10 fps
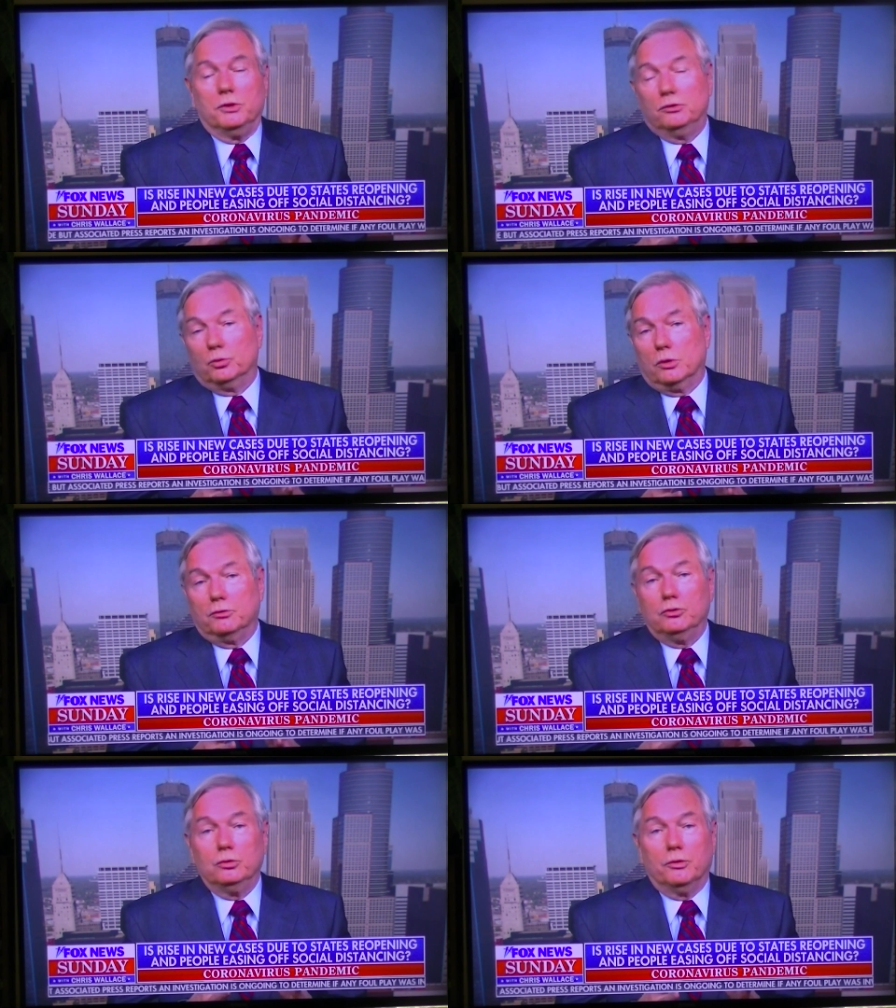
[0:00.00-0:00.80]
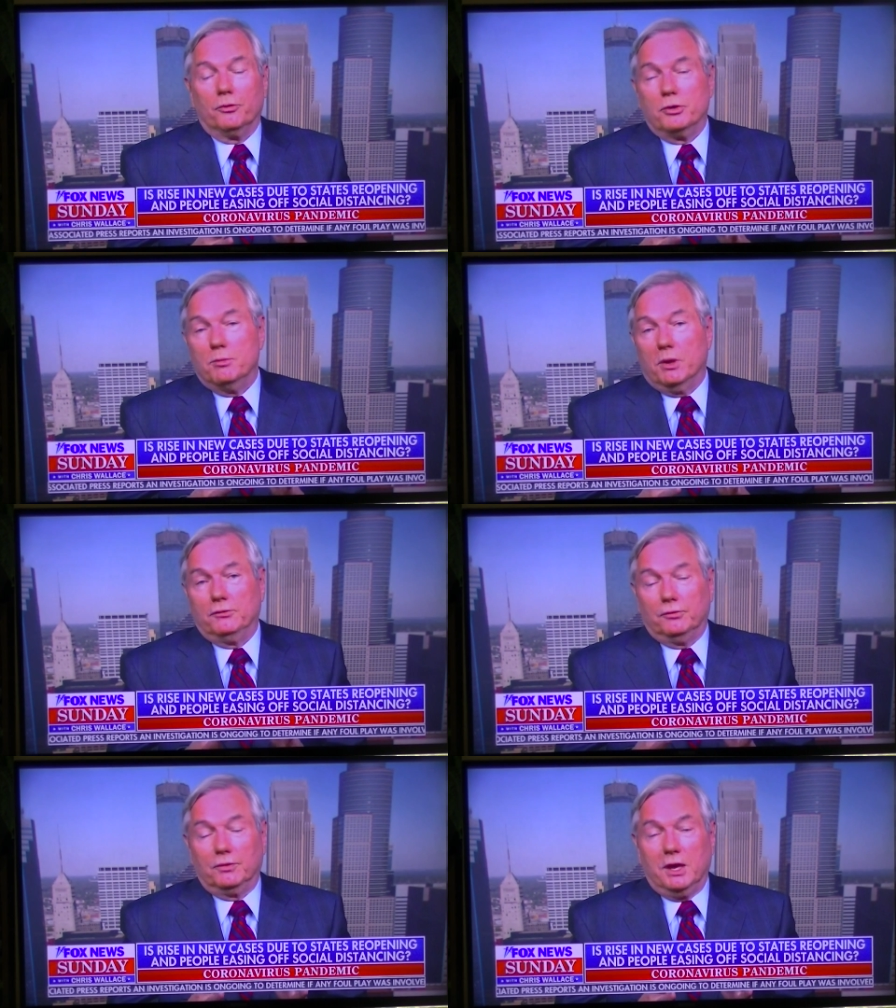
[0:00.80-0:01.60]
These were 2 to 3
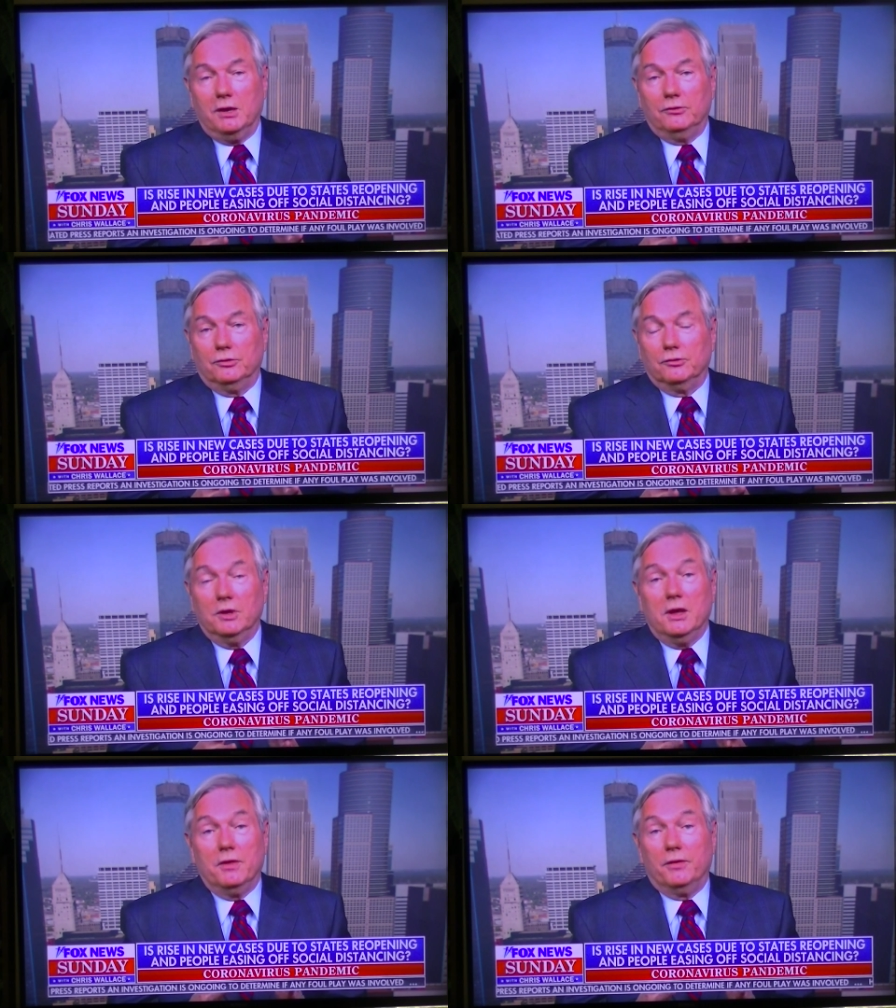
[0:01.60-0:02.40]
months of cases